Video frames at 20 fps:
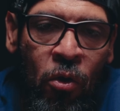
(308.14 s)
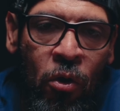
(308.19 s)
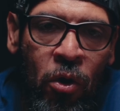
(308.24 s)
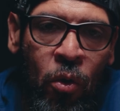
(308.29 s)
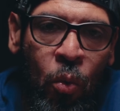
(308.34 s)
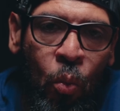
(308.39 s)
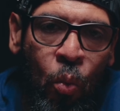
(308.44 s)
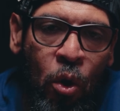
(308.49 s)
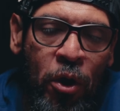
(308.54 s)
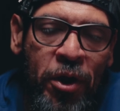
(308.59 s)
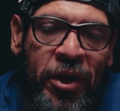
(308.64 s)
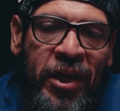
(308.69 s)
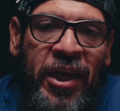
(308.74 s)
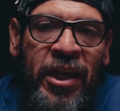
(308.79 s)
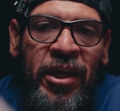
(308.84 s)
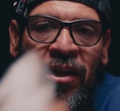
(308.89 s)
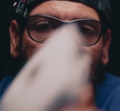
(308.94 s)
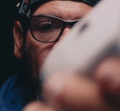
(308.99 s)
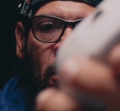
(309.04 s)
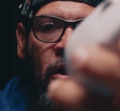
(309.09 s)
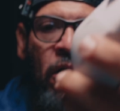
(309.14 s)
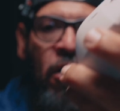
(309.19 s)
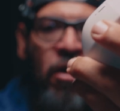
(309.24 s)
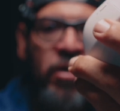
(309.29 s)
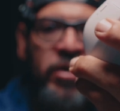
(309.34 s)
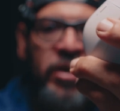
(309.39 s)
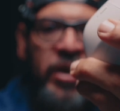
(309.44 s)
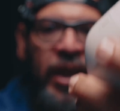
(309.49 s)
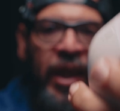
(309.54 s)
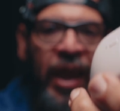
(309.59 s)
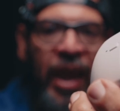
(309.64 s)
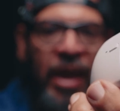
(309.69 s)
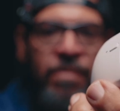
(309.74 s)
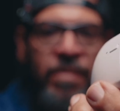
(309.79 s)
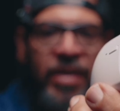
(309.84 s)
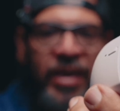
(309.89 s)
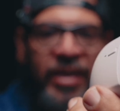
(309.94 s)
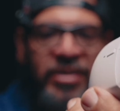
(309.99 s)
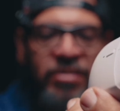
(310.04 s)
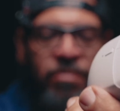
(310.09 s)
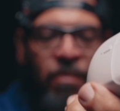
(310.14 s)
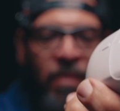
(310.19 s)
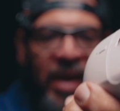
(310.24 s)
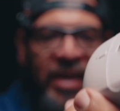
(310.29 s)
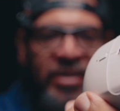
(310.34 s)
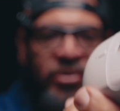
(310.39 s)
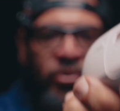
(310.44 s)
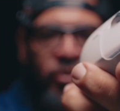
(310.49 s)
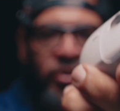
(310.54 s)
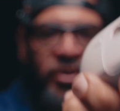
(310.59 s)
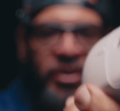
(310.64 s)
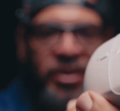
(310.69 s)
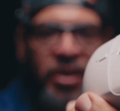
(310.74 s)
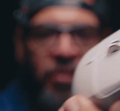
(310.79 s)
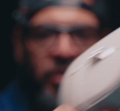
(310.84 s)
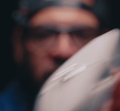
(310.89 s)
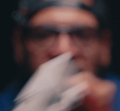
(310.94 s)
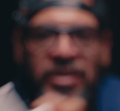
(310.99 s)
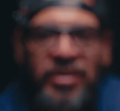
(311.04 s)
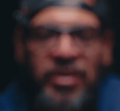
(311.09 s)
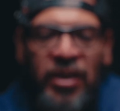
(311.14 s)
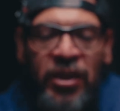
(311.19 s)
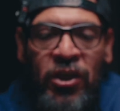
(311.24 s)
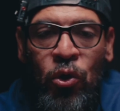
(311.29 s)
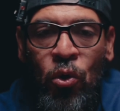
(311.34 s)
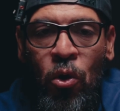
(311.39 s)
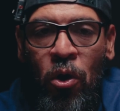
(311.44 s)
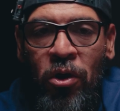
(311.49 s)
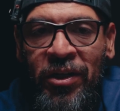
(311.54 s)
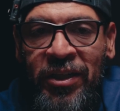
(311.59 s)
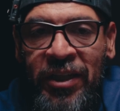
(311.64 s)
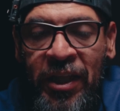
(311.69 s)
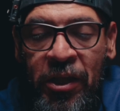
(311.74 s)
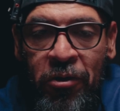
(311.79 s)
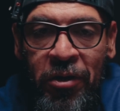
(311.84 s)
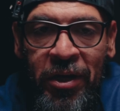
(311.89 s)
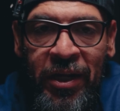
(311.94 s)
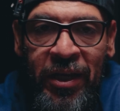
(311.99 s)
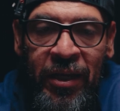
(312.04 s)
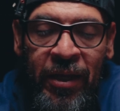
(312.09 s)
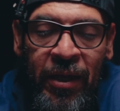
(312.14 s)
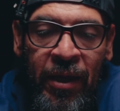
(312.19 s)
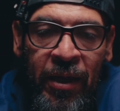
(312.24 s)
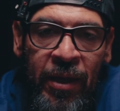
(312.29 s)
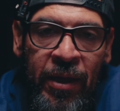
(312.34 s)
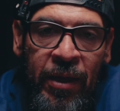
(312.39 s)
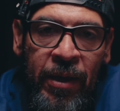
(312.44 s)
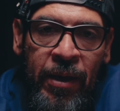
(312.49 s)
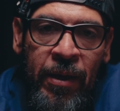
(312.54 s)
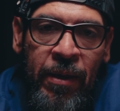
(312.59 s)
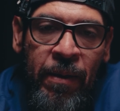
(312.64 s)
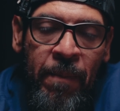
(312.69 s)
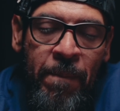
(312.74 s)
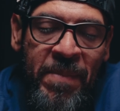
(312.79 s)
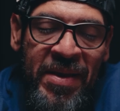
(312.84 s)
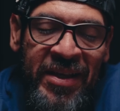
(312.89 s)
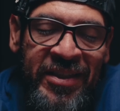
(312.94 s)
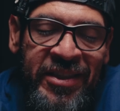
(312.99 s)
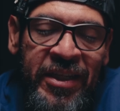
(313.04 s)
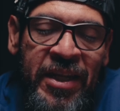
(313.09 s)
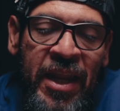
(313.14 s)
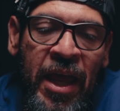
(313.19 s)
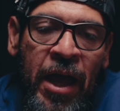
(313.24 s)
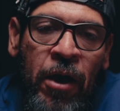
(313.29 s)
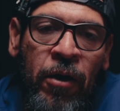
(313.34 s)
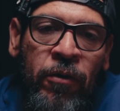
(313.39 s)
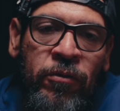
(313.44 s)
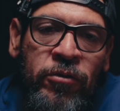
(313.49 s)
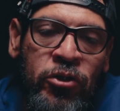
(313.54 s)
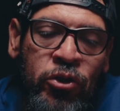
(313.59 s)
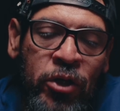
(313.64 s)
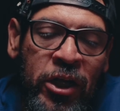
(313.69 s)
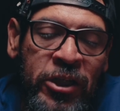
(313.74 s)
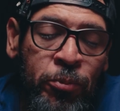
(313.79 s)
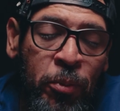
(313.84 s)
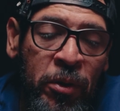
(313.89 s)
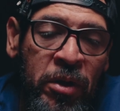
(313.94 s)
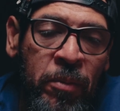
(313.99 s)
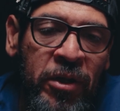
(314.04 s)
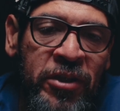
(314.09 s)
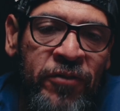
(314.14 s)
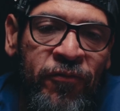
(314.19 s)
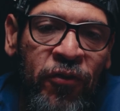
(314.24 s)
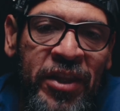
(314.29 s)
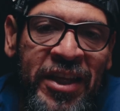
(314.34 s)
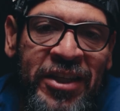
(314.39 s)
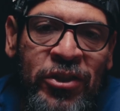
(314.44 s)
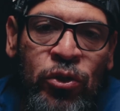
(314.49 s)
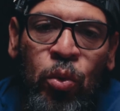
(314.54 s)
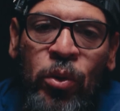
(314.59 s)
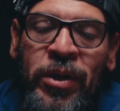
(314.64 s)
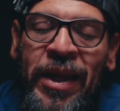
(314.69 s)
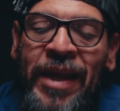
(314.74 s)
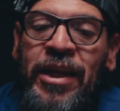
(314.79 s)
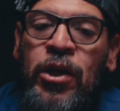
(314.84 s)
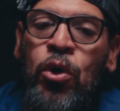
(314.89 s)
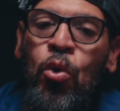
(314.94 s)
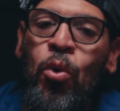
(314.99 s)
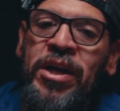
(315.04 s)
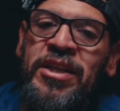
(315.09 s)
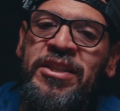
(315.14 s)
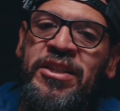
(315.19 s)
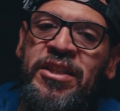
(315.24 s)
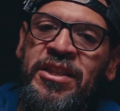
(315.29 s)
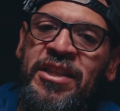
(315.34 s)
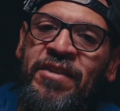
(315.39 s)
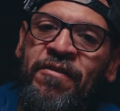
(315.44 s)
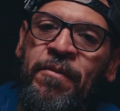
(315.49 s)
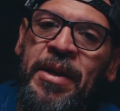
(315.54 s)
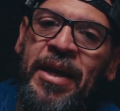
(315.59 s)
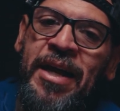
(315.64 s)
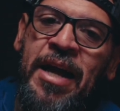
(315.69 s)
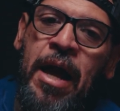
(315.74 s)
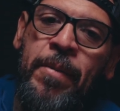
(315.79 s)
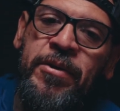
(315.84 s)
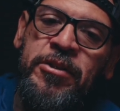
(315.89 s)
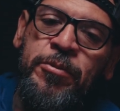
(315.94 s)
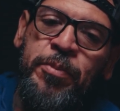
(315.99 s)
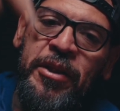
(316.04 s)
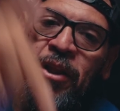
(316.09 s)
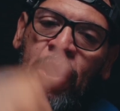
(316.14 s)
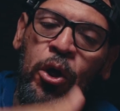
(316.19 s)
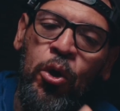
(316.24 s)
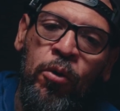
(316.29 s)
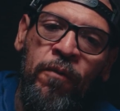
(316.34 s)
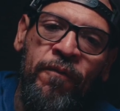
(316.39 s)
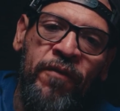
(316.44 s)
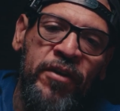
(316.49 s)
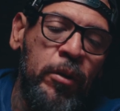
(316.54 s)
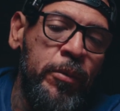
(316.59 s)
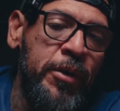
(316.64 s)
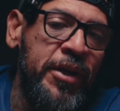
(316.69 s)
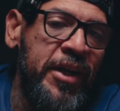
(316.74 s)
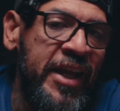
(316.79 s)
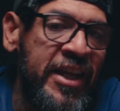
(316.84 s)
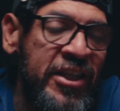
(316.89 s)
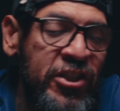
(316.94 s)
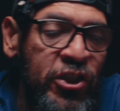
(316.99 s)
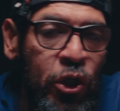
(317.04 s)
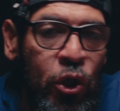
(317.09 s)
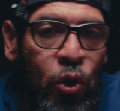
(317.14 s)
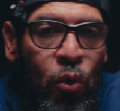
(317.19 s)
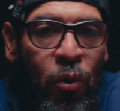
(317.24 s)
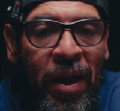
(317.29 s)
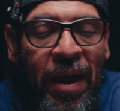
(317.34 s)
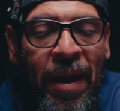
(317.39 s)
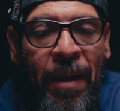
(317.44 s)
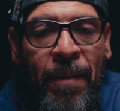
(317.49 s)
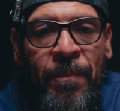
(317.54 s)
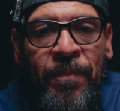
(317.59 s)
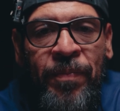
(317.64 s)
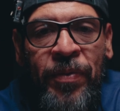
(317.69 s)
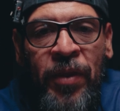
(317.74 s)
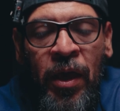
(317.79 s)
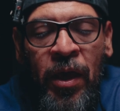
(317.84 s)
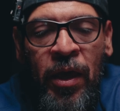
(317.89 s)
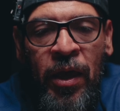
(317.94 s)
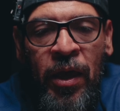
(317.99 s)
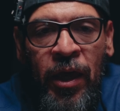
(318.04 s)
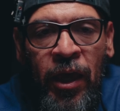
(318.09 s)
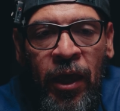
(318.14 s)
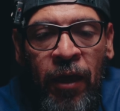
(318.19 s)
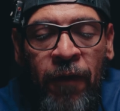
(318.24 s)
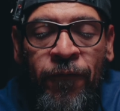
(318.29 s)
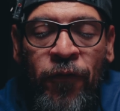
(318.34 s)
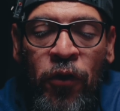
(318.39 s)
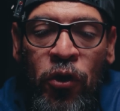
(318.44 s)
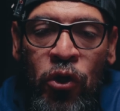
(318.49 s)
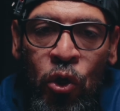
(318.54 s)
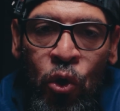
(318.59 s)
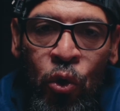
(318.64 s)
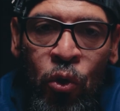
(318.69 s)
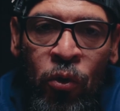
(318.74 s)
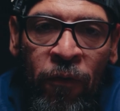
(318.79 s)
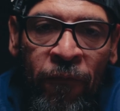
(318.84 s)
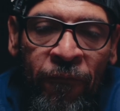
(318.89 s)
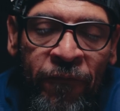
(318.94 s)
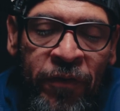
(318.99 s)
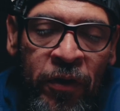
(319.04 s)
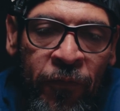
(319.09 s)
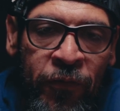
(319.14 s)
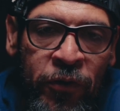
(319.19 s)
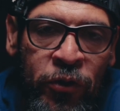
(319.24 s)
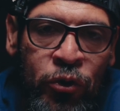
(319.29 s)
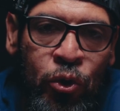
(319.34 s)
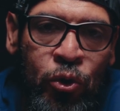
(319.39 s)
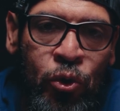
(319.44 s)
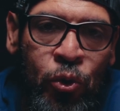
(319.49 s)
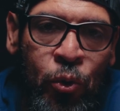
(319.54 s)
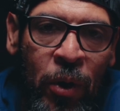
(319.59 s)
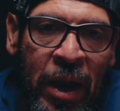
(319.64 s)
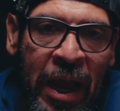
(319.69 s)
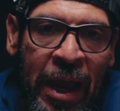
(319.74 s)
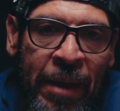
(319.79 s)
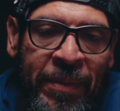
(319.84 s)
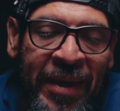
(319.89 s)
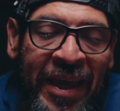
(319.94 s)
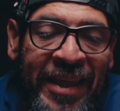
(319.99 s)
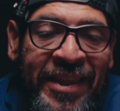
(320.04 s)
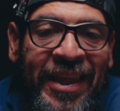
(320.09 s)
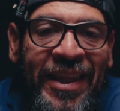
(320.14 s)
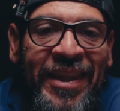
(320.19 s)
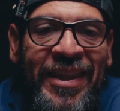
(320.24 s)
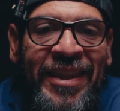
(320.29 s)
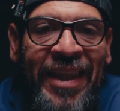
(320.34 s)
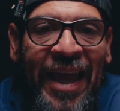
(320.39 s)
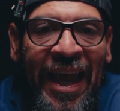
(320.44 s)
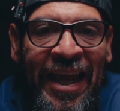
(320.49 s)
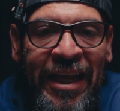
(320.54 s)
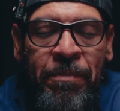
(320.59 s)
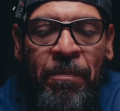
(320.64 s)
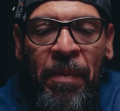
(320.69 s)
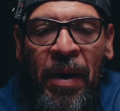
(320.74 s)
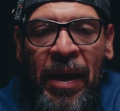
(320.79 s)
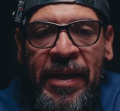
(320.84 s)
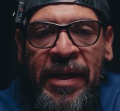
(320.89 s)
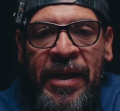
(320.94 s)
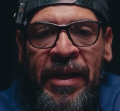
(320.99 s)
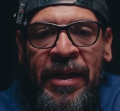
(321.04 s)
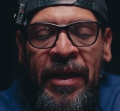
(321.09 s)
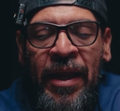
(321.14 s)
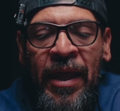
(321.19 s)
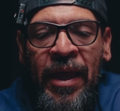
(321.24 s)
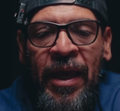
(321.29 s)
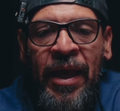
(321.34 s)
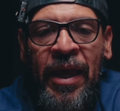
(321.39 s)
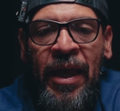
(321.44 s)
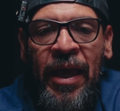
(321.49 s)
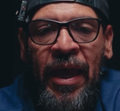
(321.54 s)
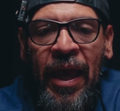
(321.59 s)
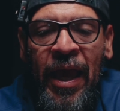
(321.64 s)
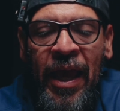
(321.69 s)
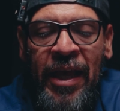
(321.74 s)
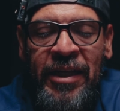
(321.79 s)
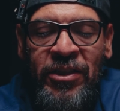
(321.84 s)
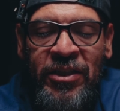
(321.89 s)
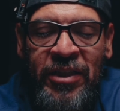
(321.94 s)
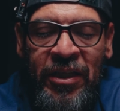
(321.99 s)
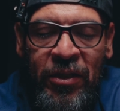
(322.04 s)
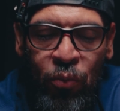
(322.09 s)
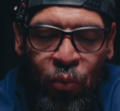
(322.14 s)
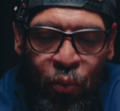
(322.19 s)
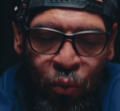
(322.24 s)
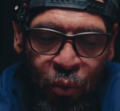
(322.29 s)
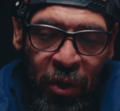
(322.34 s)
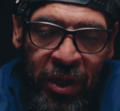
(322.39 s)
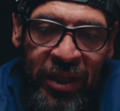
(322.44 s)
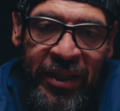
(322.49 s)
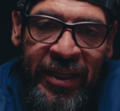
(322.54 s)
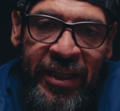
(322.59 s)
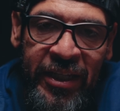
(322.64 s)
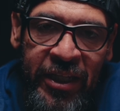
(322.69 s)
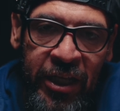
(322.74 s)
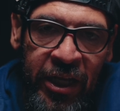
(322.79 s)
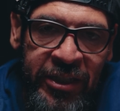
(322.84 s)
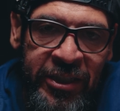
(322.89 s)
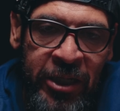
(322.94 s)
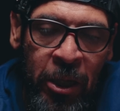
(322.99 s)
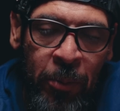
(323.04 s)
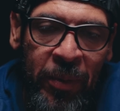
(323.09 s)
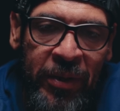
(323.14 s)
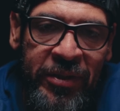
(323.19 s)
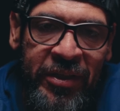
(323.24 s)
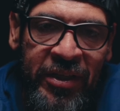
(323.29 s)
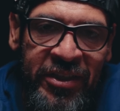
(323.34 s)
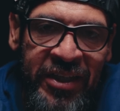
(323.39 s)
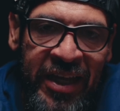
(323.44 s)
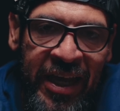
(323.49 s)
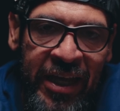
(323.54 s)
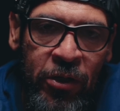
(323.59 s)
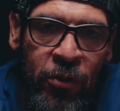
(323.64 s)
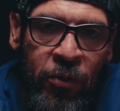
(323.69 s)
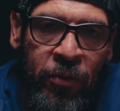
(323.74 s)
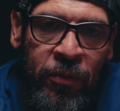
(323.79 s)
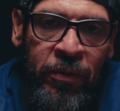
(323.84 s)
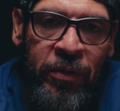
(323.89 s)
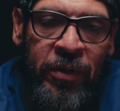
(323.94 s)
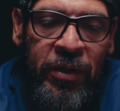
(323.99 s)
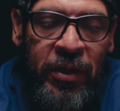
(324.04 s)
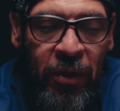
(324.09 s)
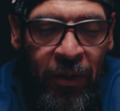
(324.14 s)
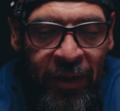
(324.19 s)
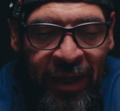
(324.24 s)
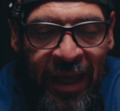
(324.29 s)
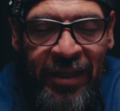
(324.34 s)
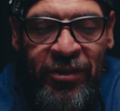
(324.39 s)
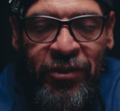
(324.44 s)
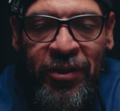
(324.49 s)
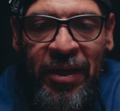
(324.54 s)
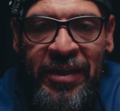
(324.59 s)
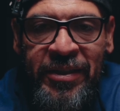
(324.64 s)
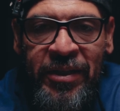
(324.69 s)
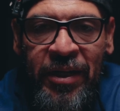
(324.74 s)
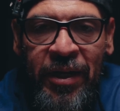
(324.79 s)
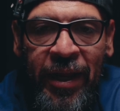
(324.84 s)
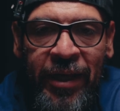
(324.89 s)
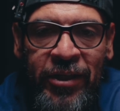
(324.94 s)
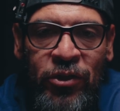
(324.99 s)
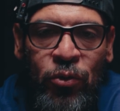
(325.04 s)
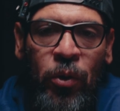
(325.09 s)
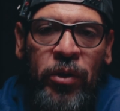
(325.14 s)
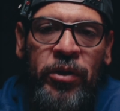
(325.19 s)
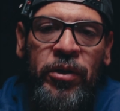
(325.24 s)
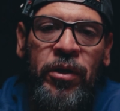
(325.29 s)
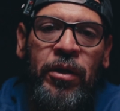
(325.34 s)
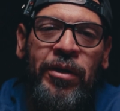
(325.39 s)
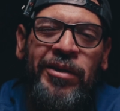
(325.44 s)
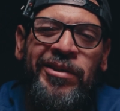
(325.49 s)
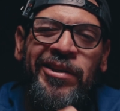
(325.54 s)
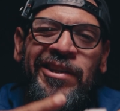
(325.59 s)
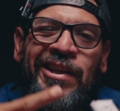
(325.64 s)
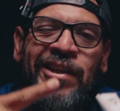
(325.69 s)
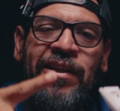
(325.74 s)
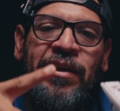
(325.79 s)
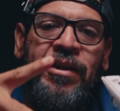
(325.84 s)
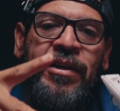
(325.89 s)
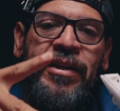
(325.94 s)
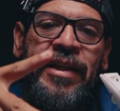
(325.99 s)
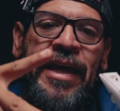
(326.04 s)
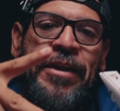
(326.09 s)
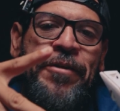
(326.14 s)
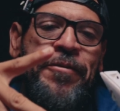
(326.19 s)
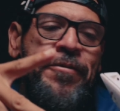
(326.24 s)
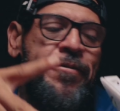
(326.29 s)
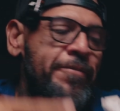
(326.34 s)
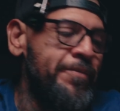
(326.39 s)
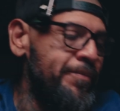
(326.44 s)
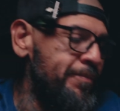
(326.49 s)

or working on the MX Master series, then you are literally missing out. So that's pretty much for this one. Any questions, leave them in the comments below. Follow me on Instagram. If you're new, feel free to subscribe, hit the like button, as it really does help out the channel. And I'll catch you guys on the next one. Later.